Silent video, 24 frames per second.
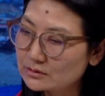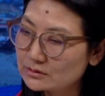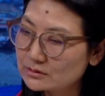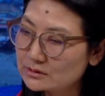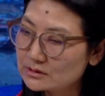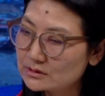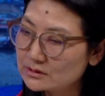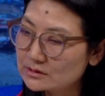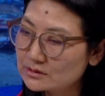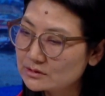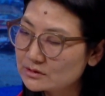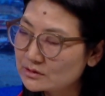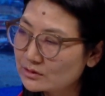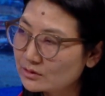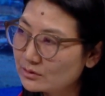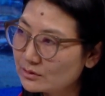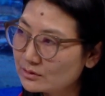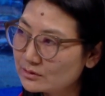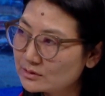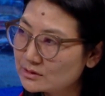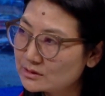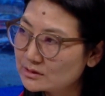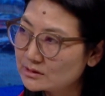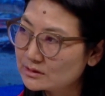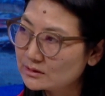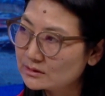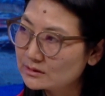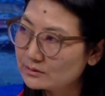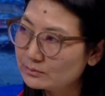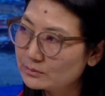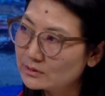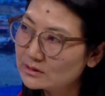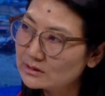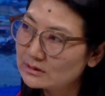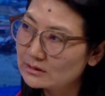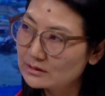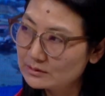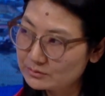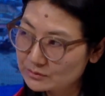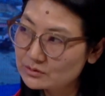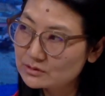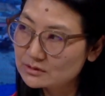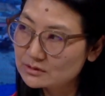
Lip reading: data security, when it comes to